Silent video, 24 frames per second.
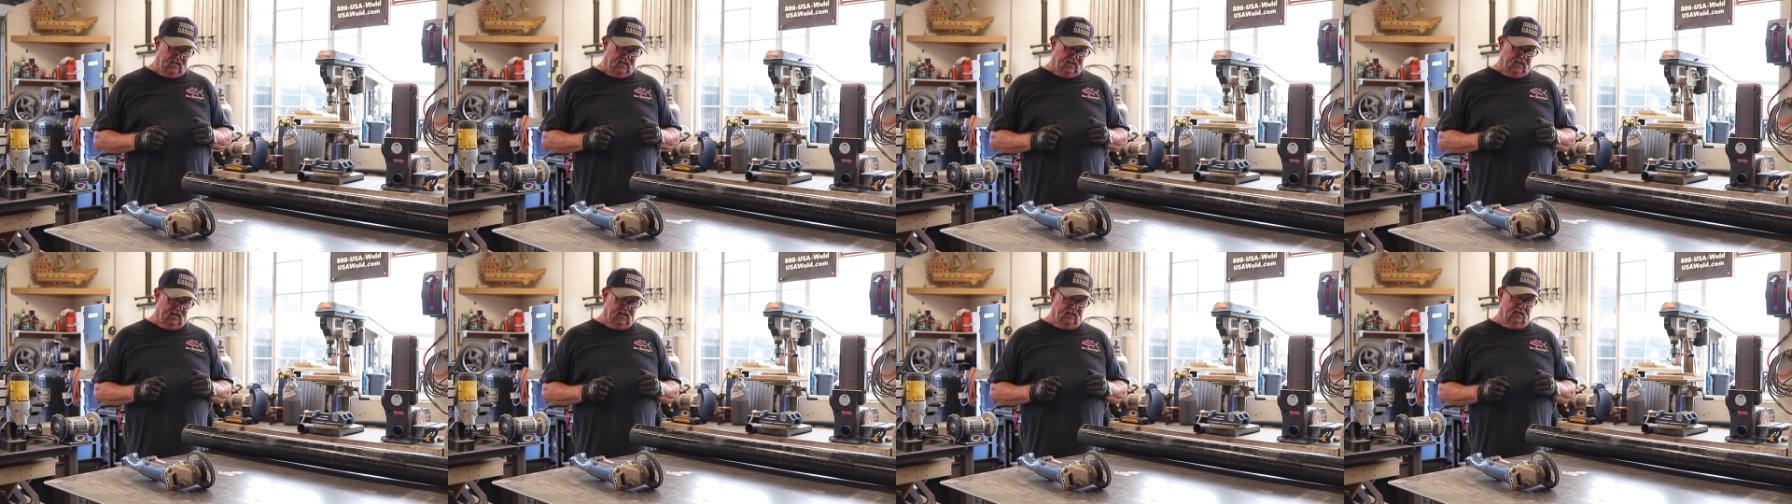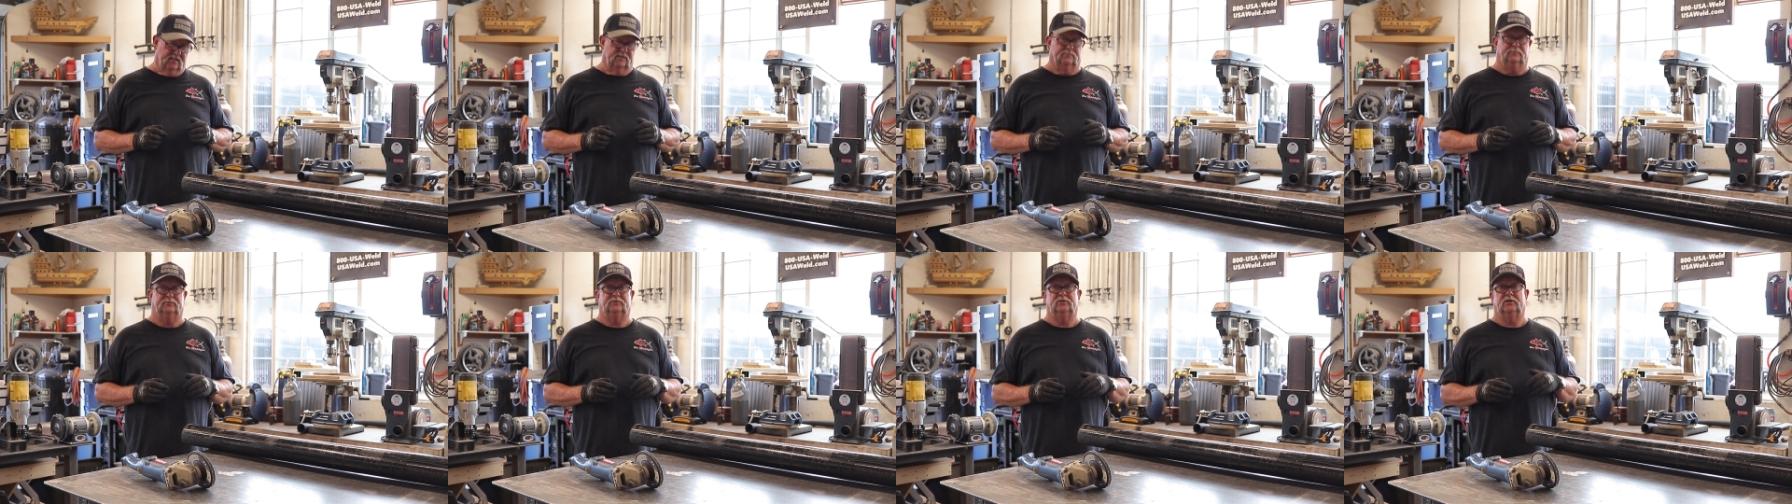
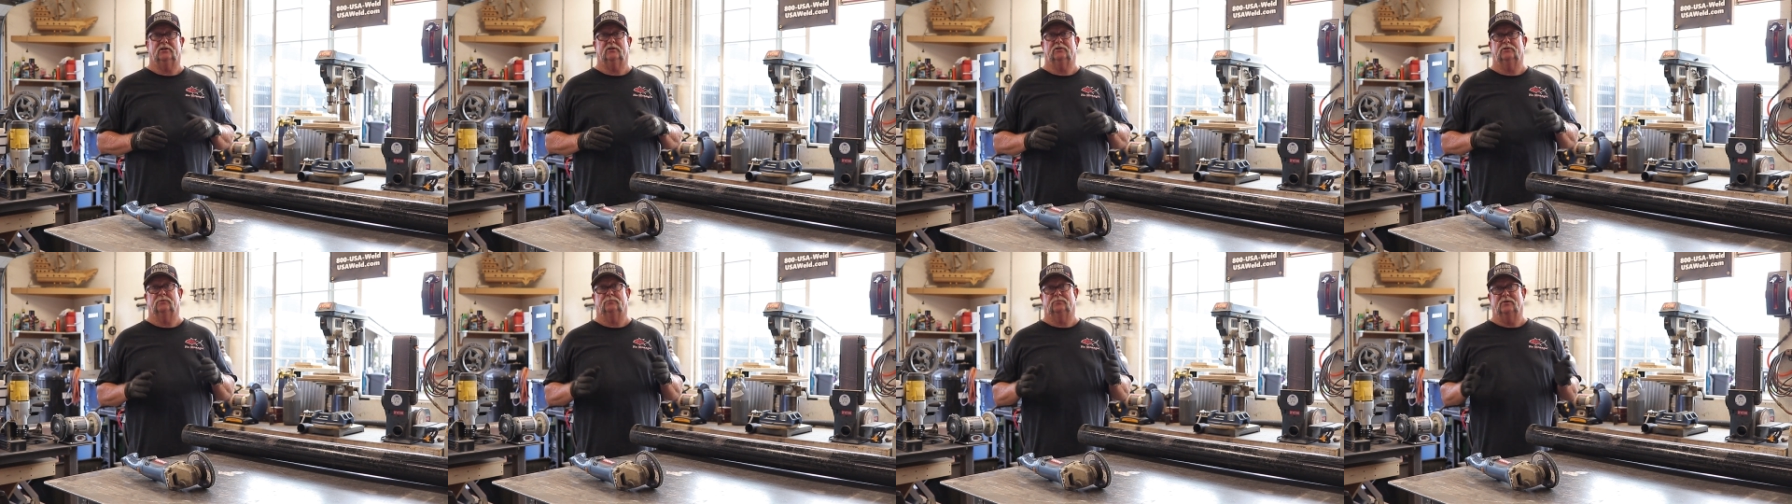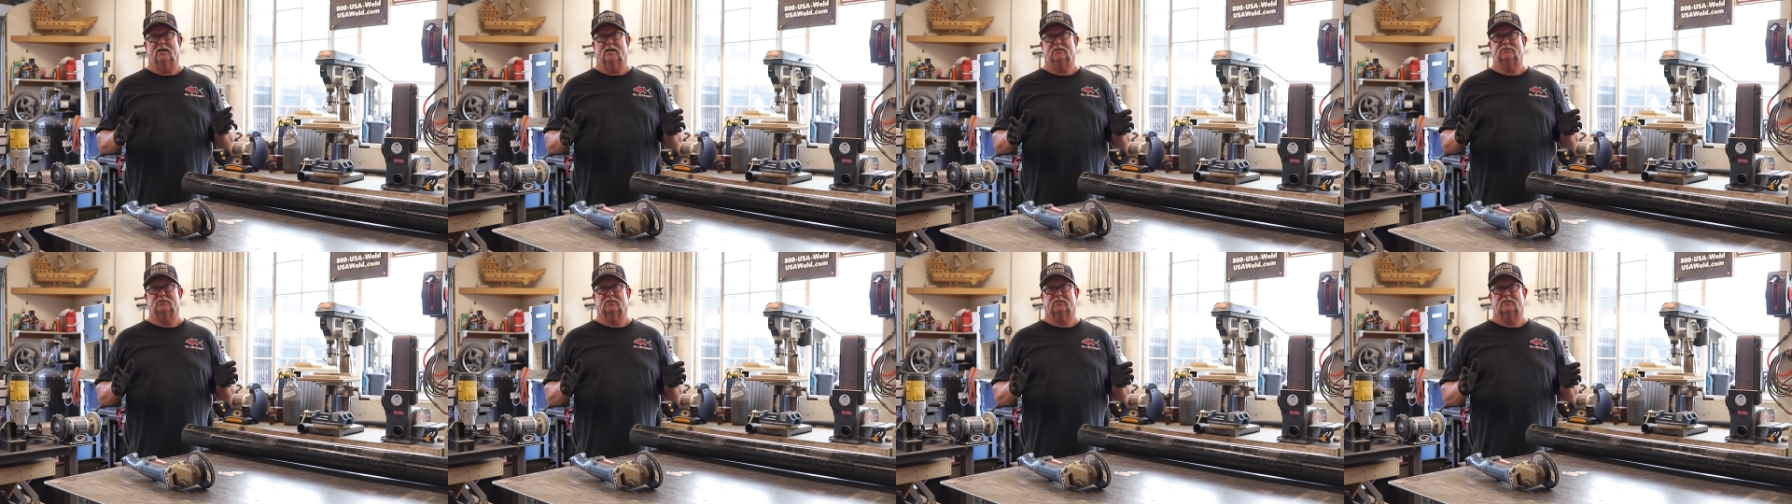and the particular
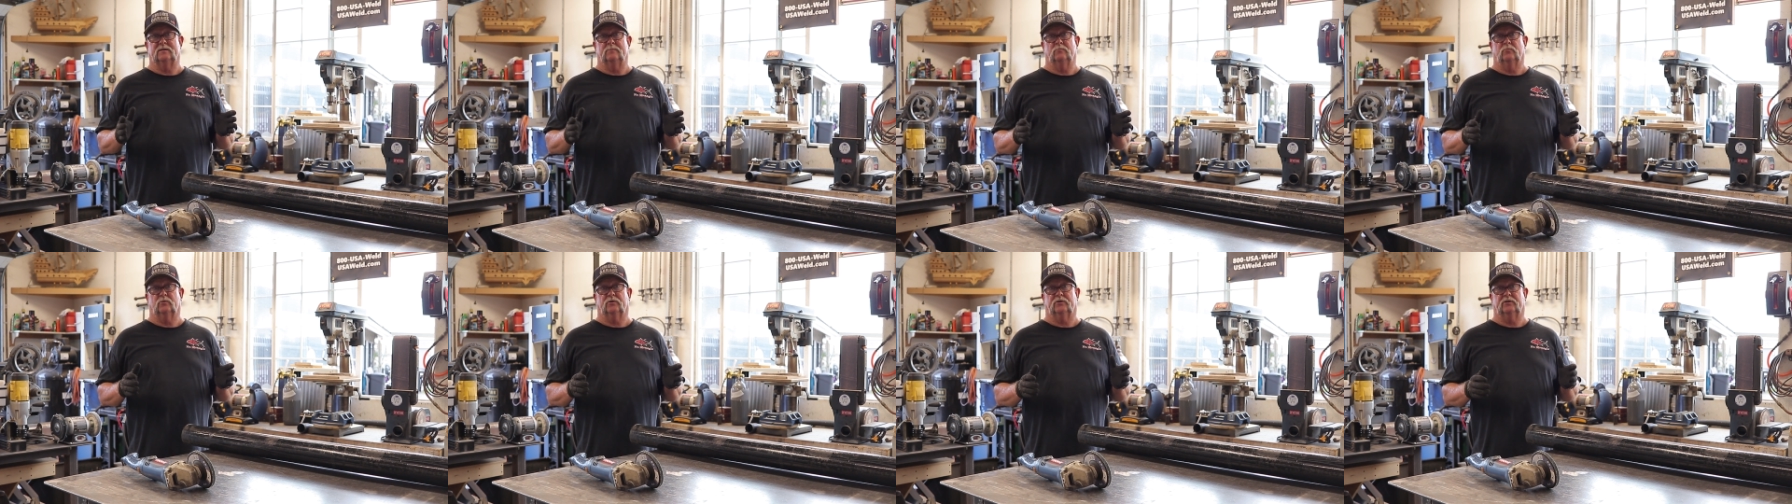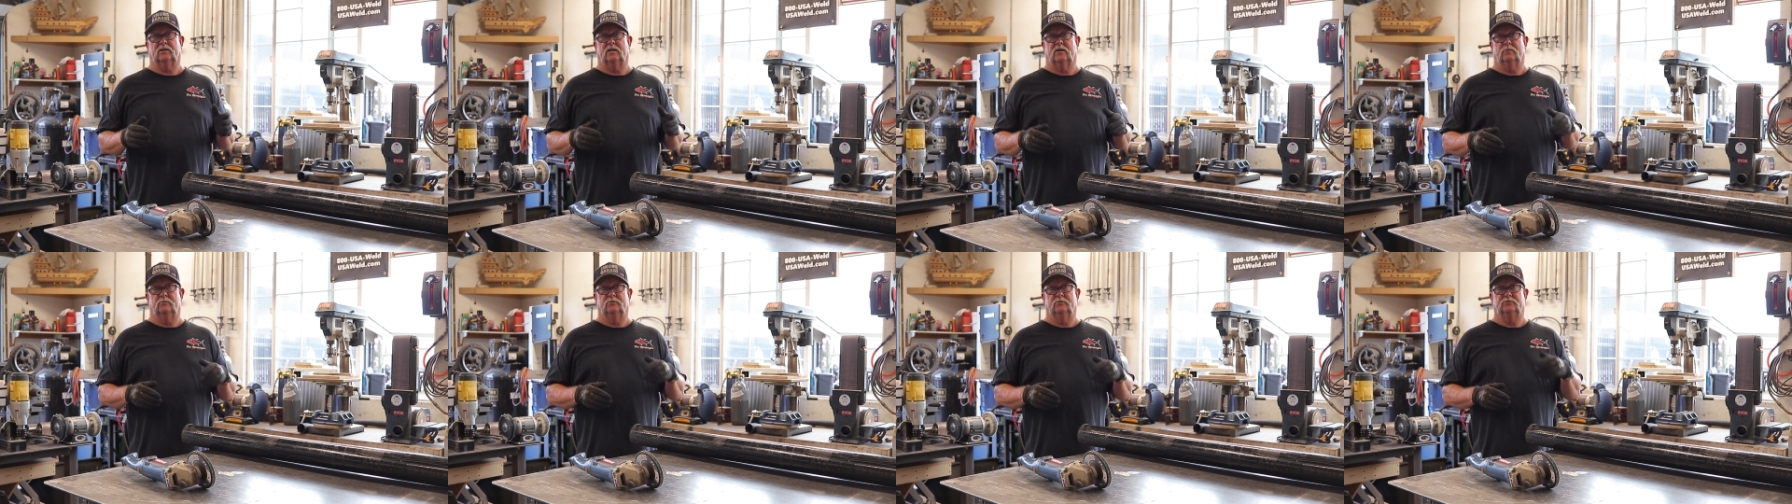project I'm
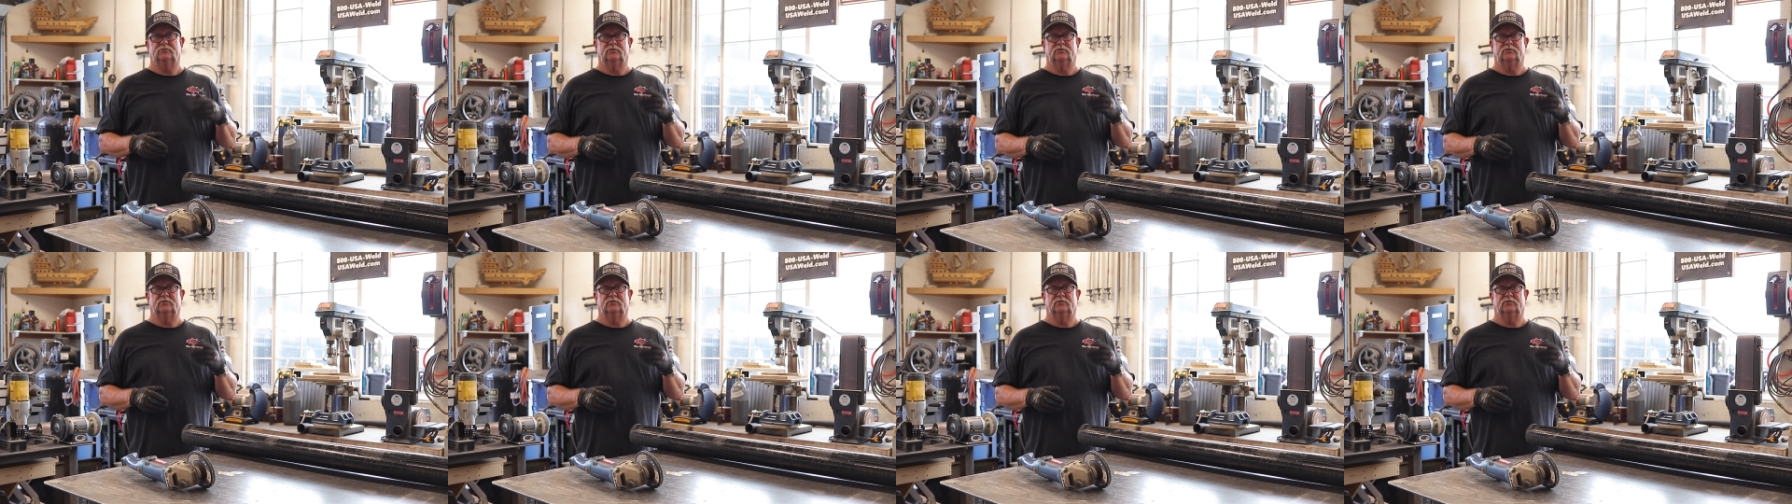working on,